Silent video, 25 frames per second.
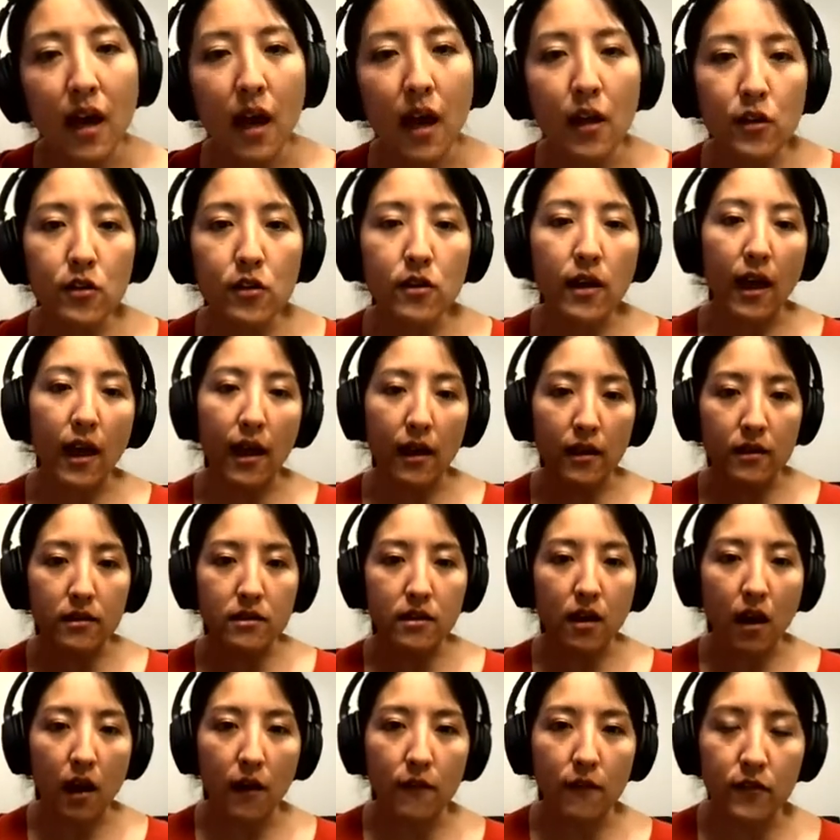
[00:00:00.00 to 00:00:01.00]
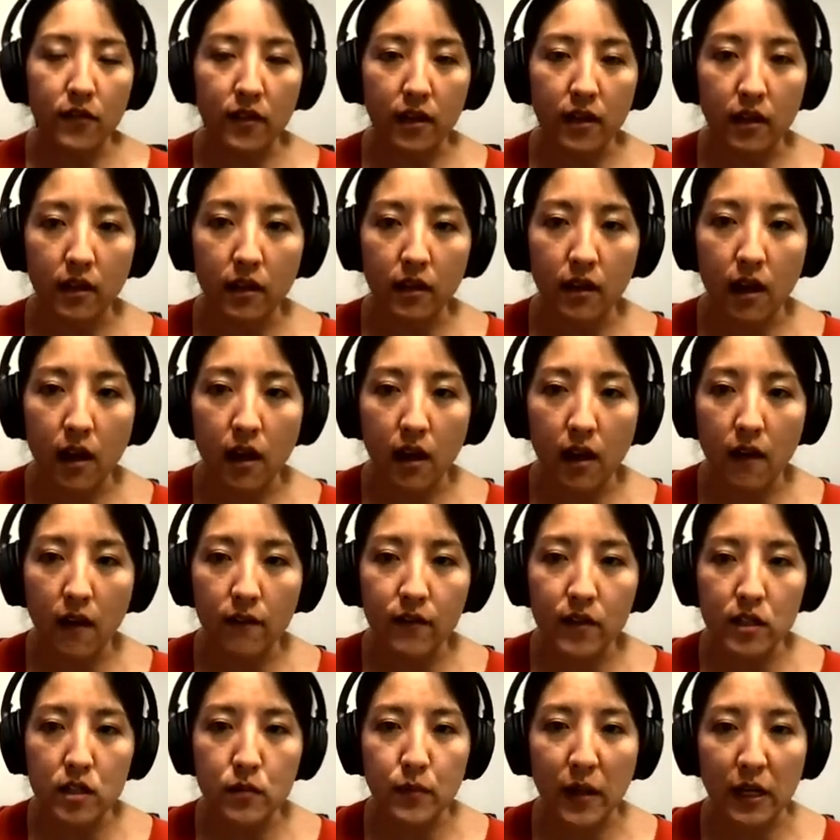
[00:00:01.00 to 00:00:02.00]
at the other end of the
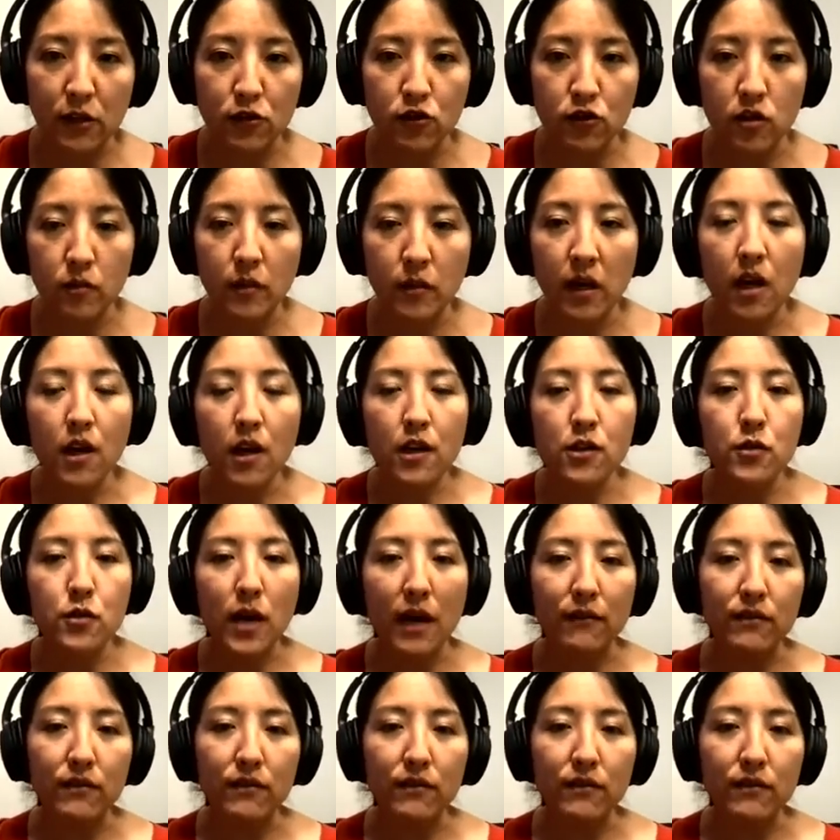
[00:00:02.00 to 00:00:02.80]
spectrum,